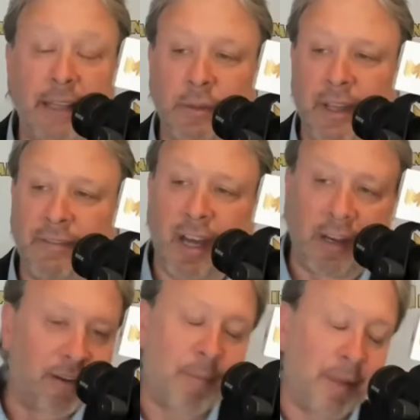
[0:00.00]
and that's what they've
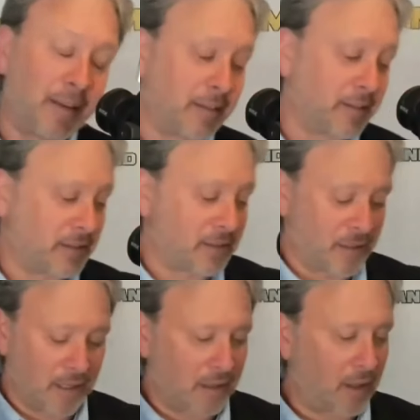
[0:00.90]
done. I mean,
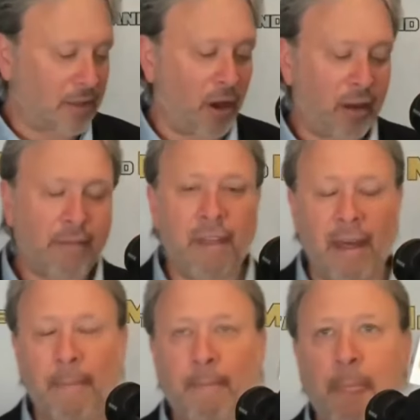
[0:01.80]
the thought of
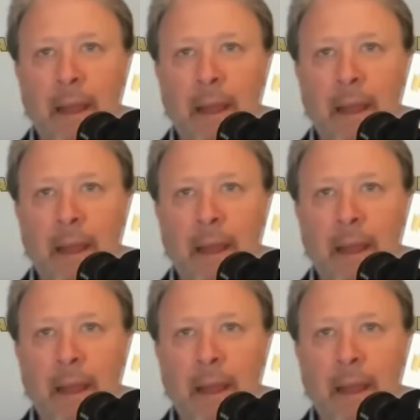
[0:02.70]
them